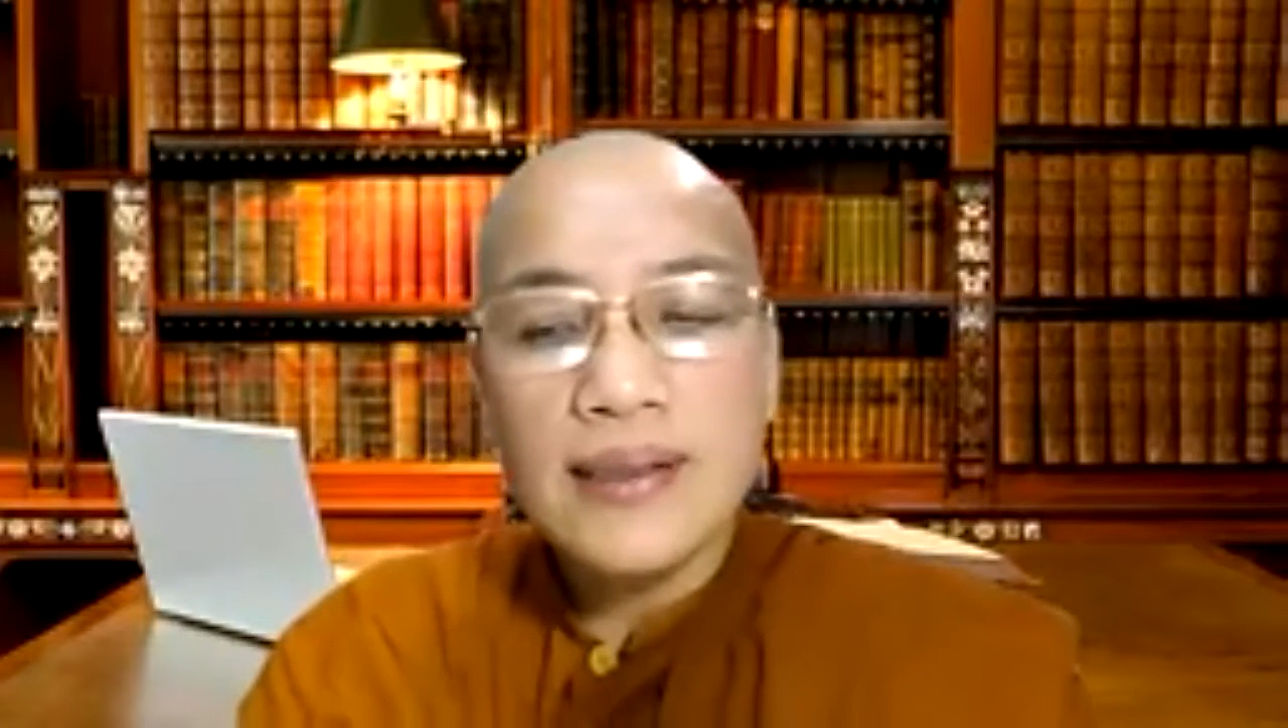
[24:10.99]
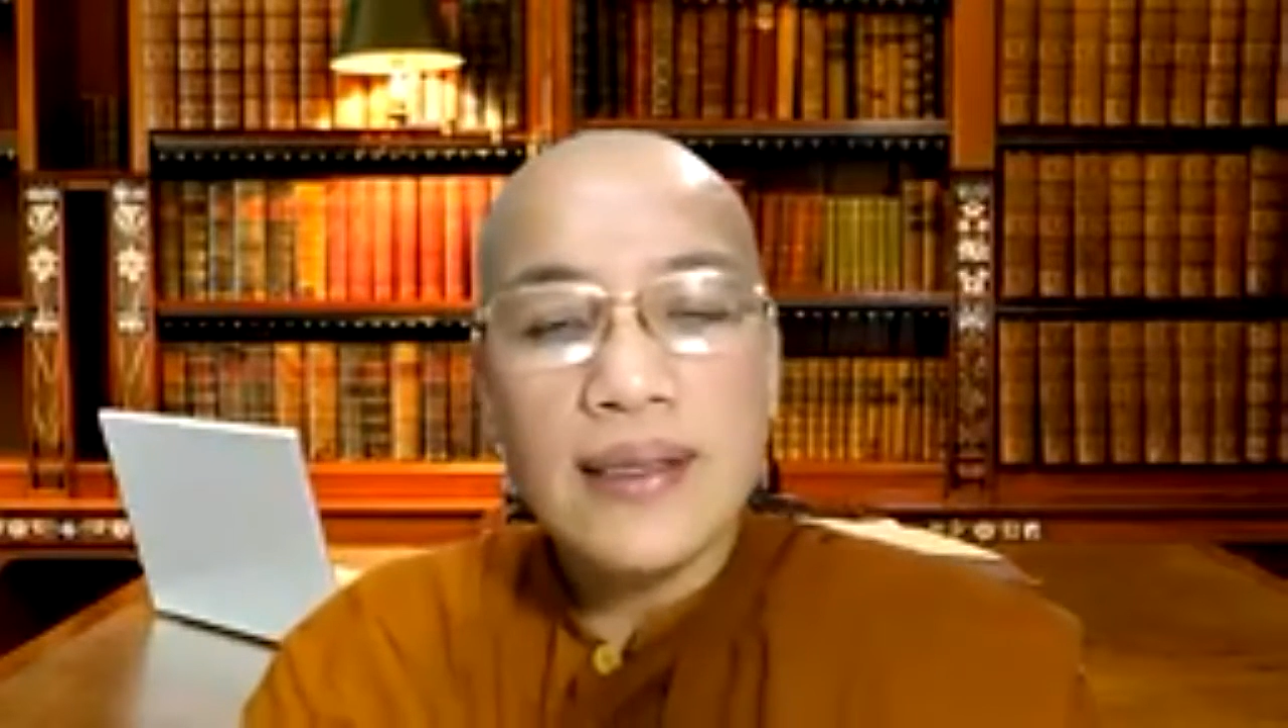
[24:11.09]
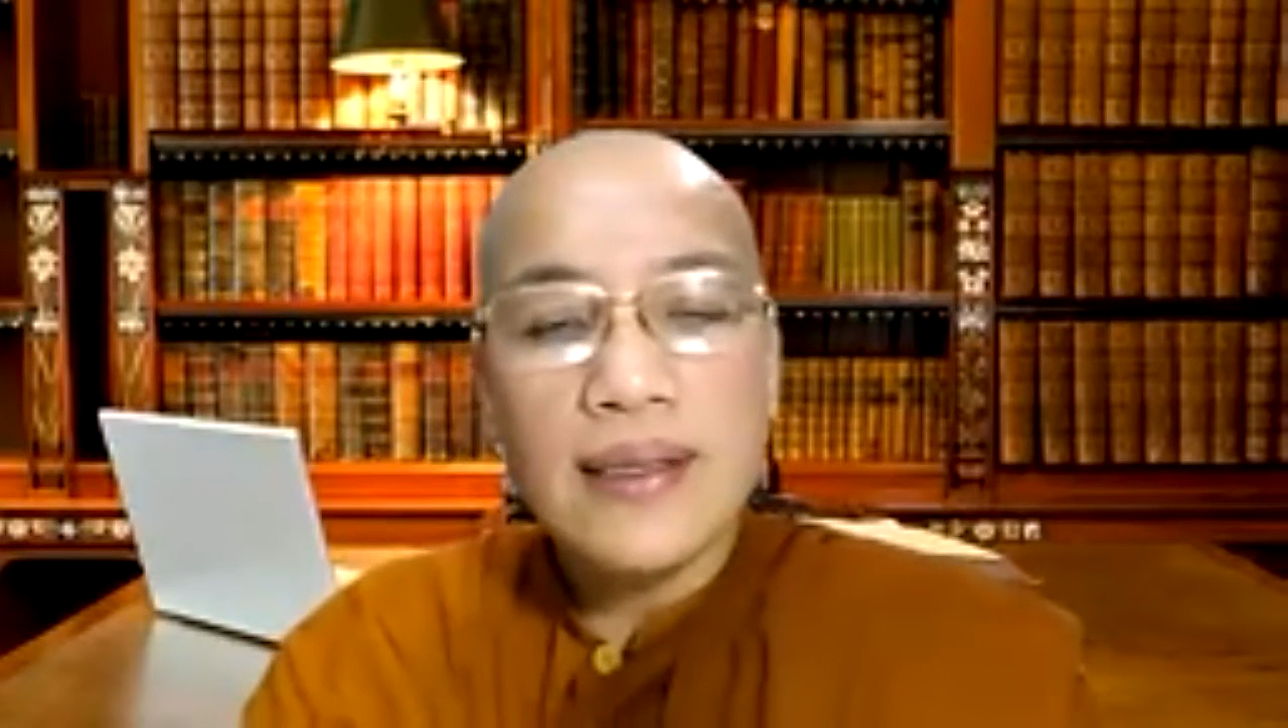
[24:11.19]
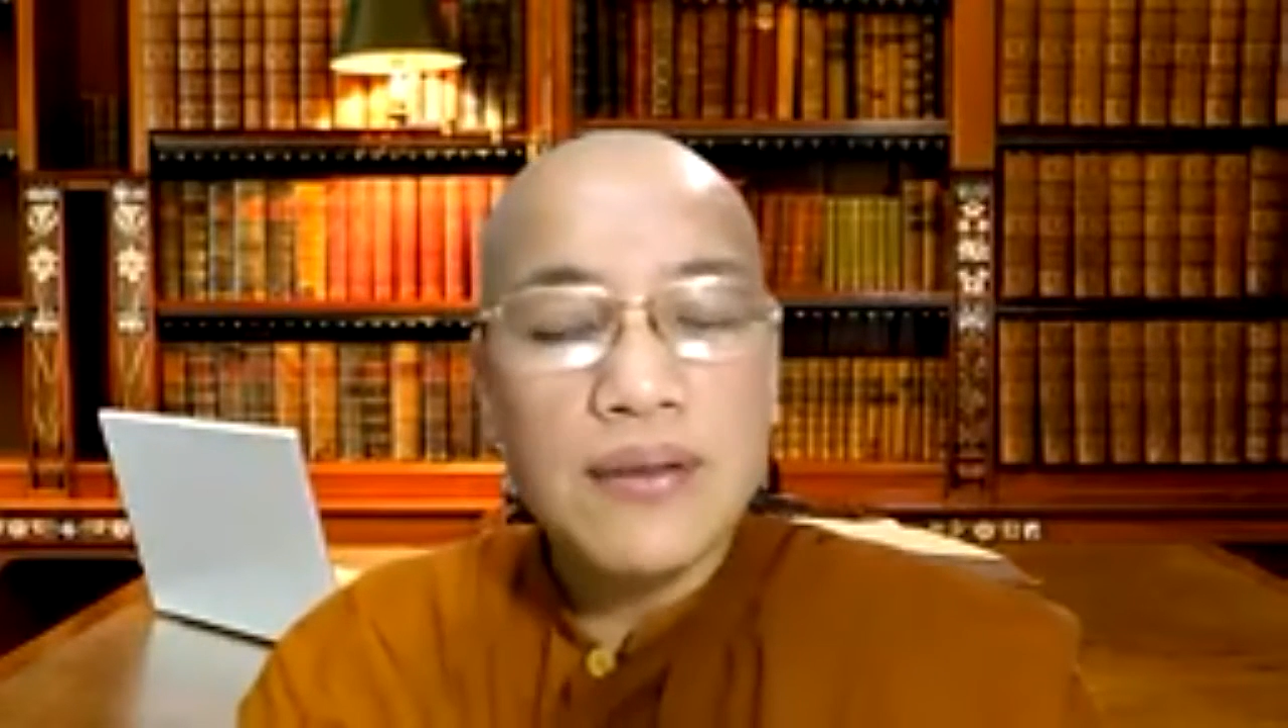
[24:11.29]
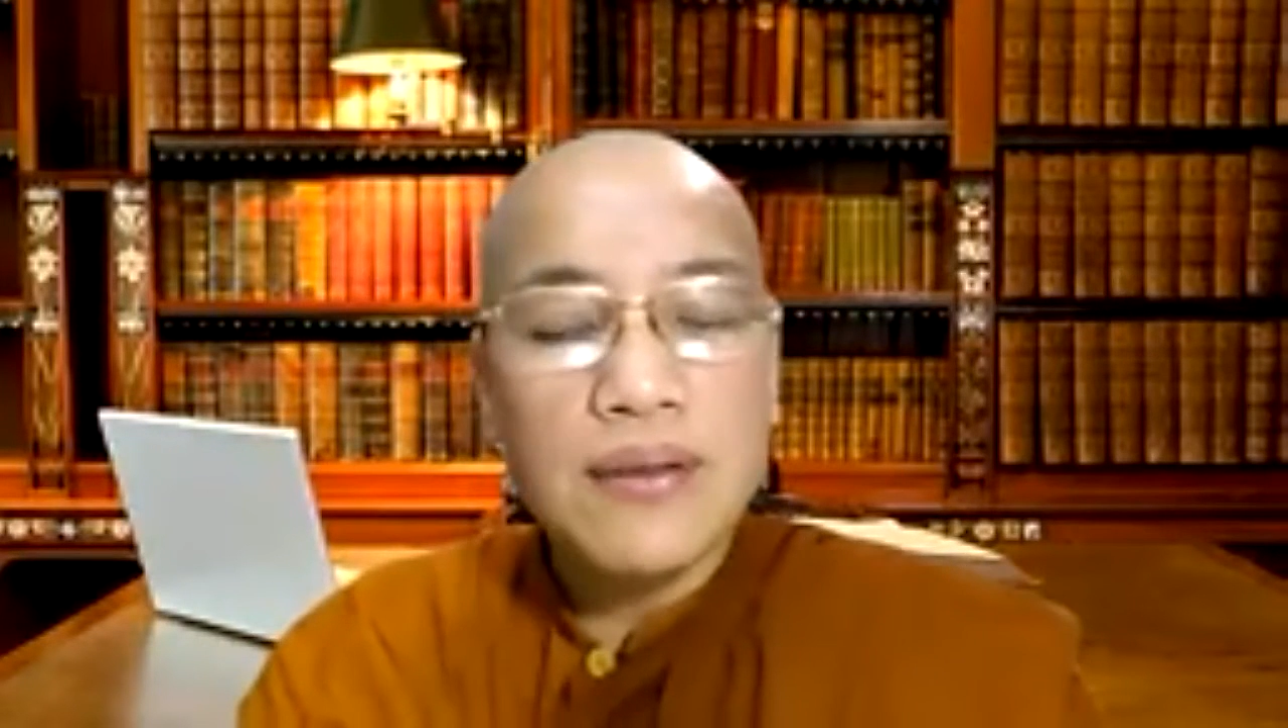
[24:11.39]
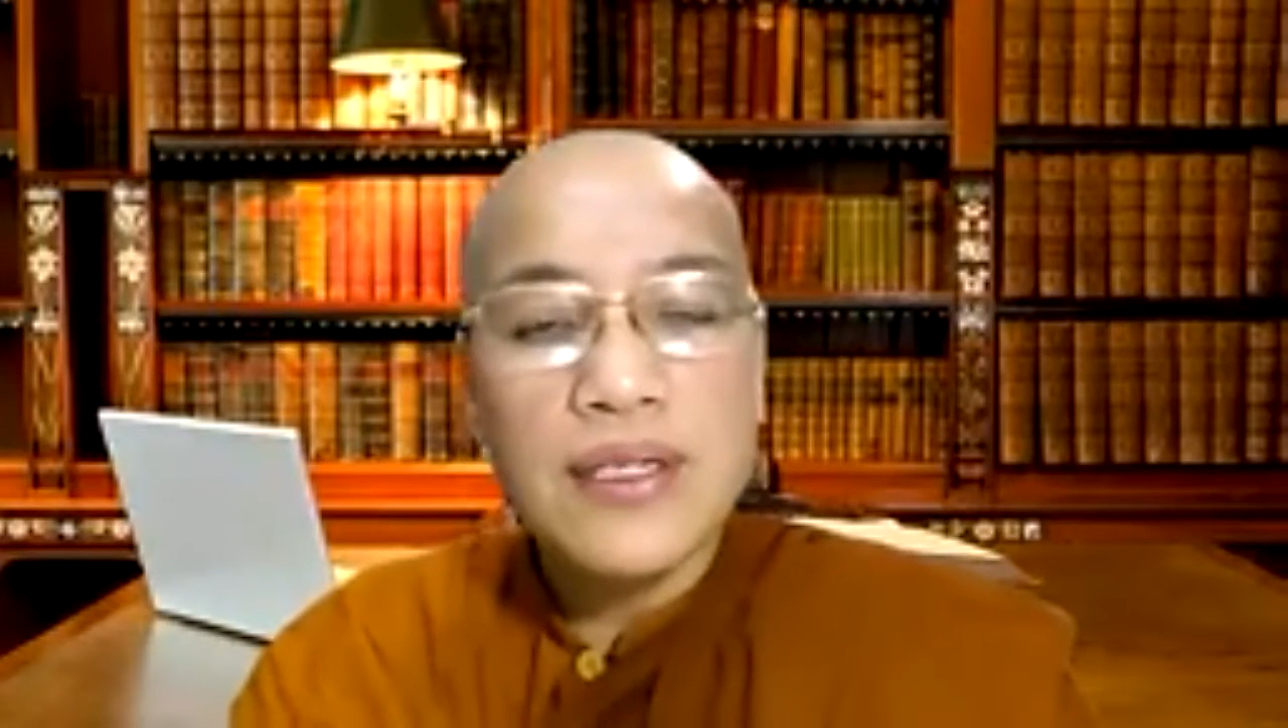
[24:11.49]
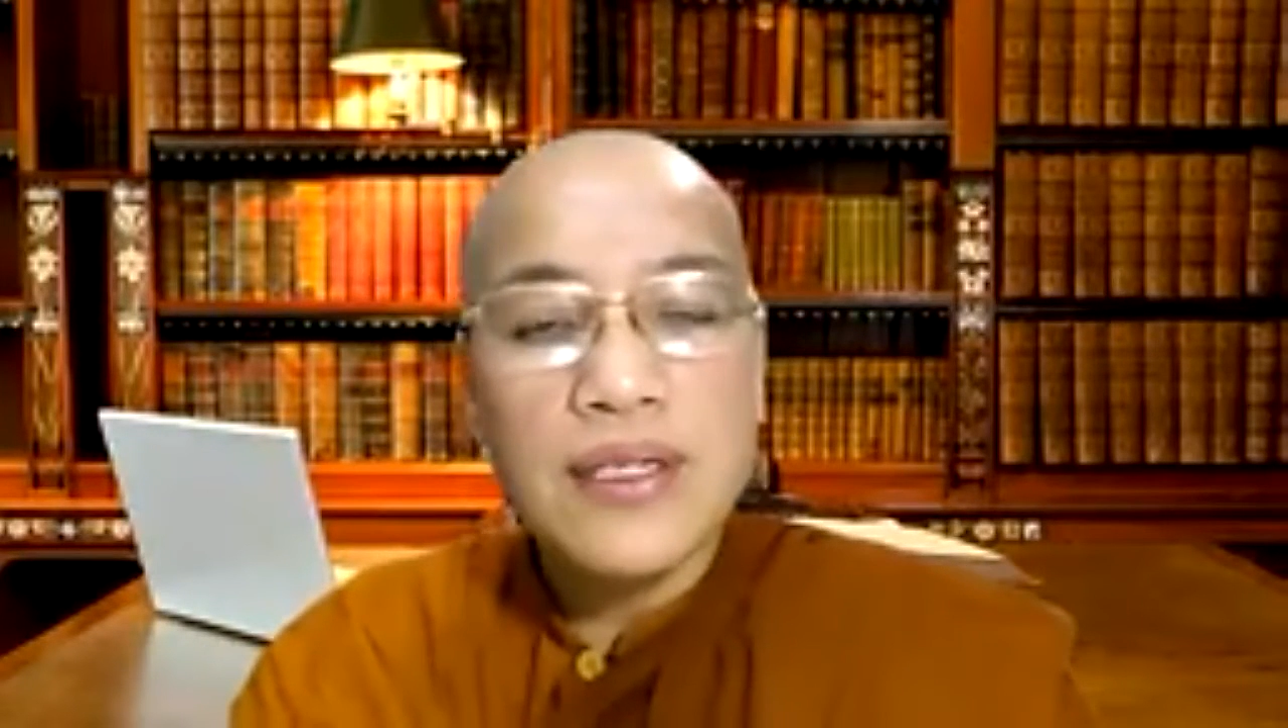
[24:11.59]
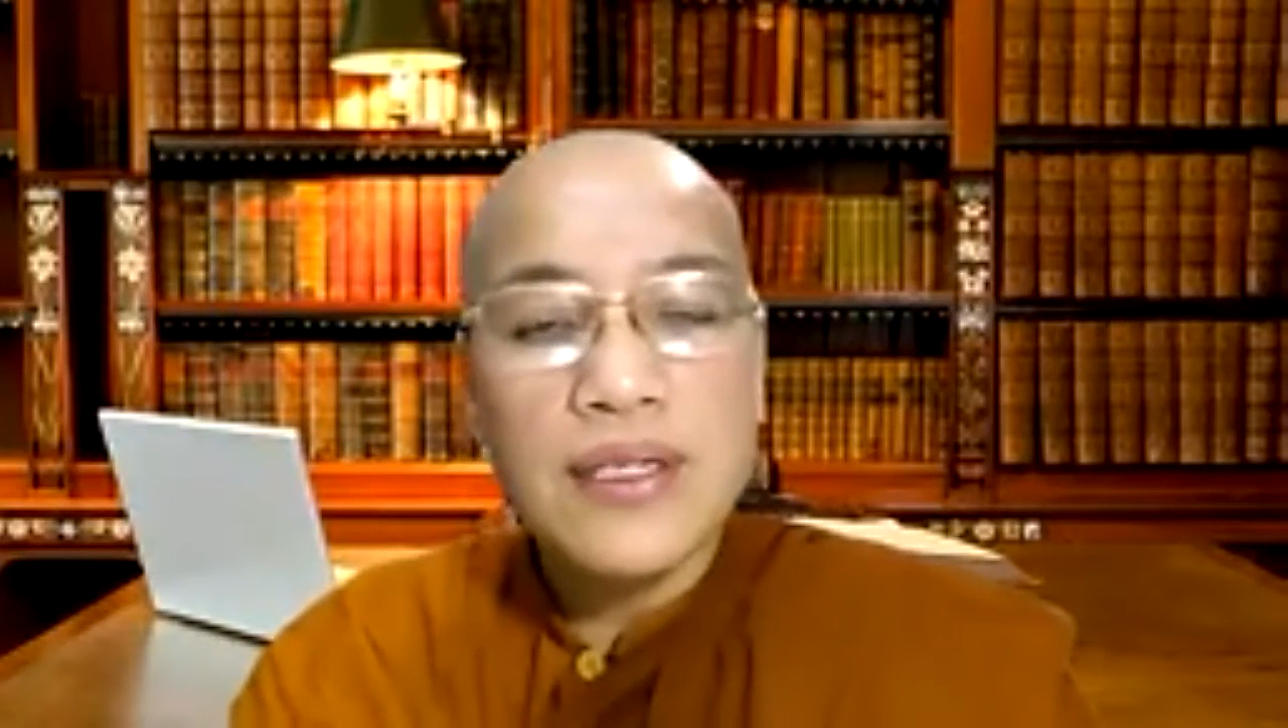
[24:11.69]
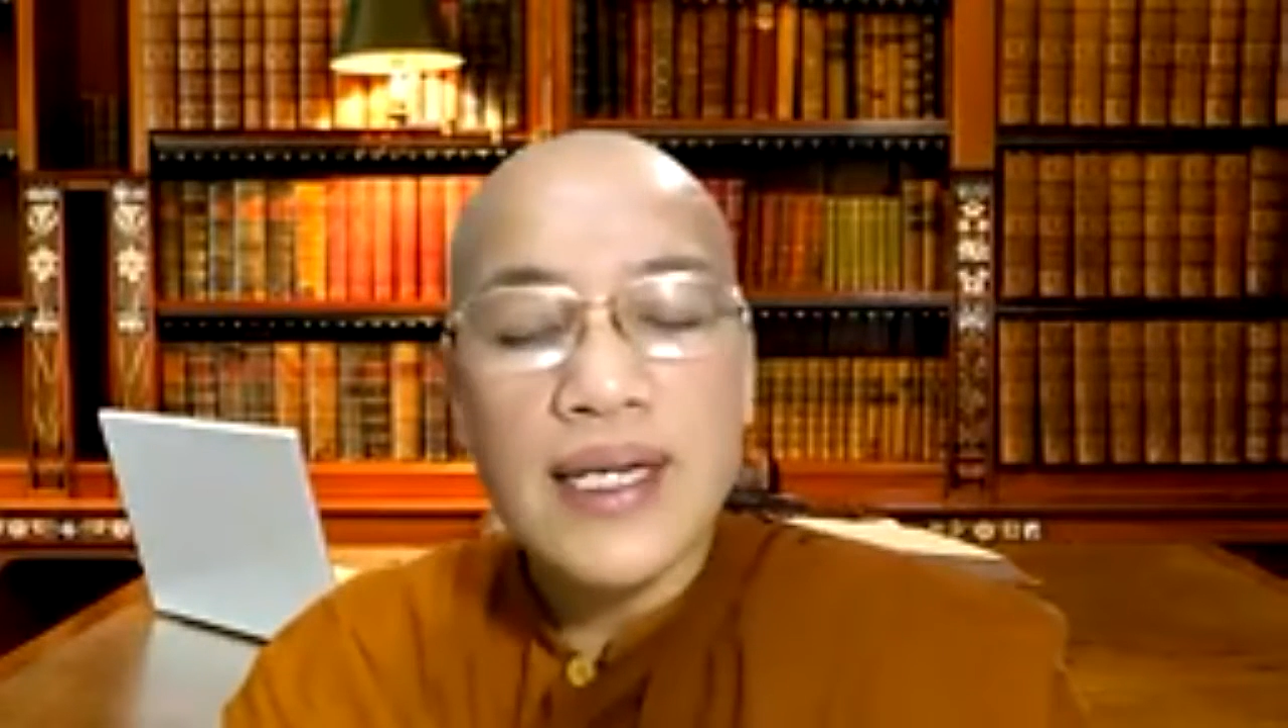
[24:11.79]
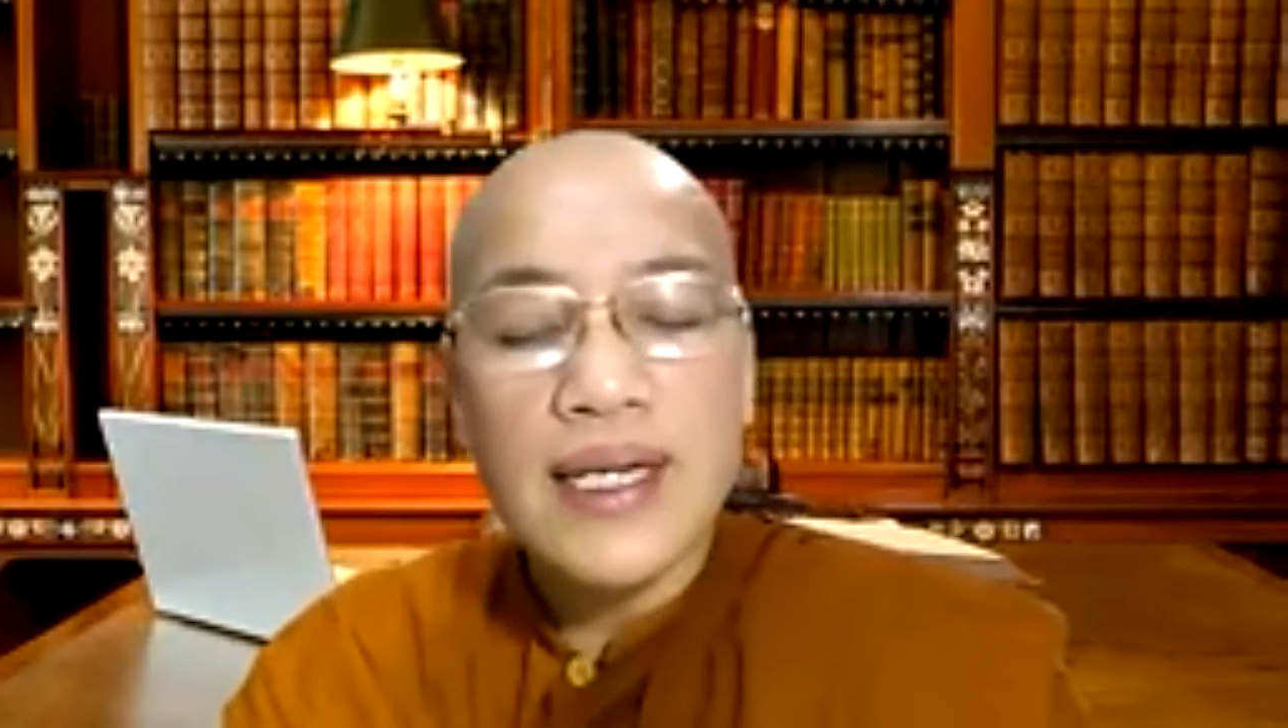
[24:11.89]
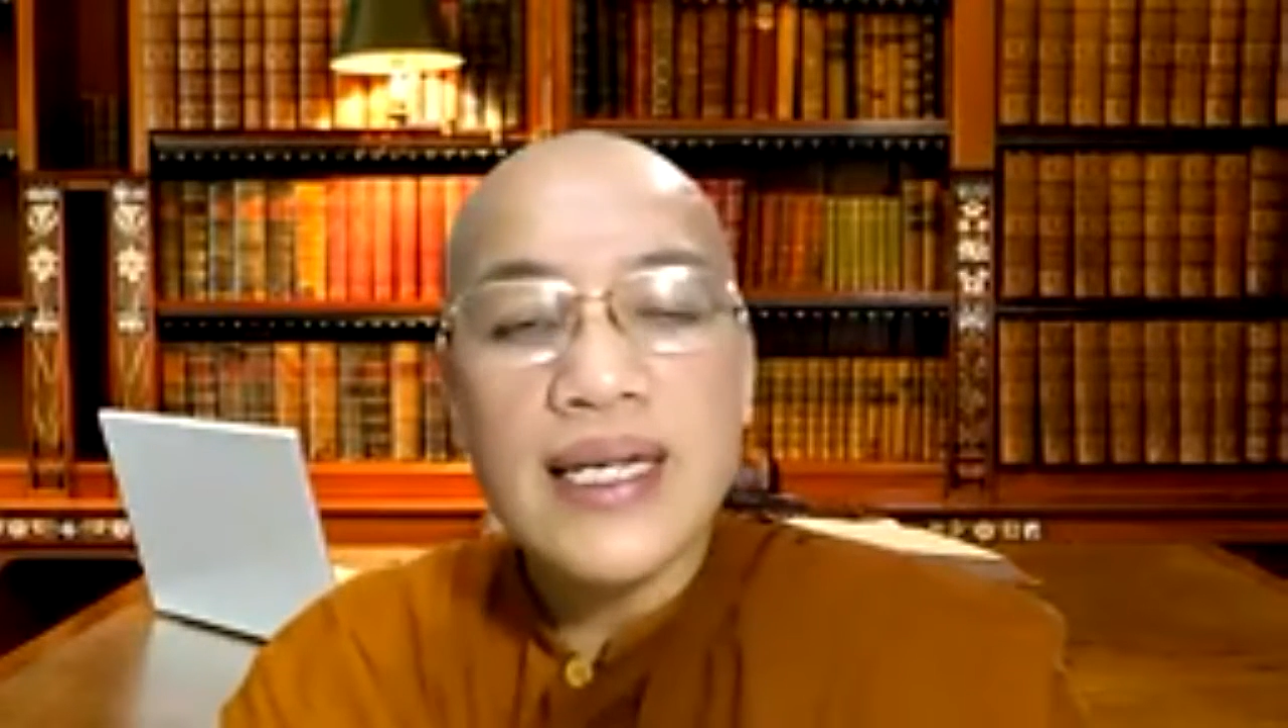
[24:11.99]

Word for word: sub-tradition is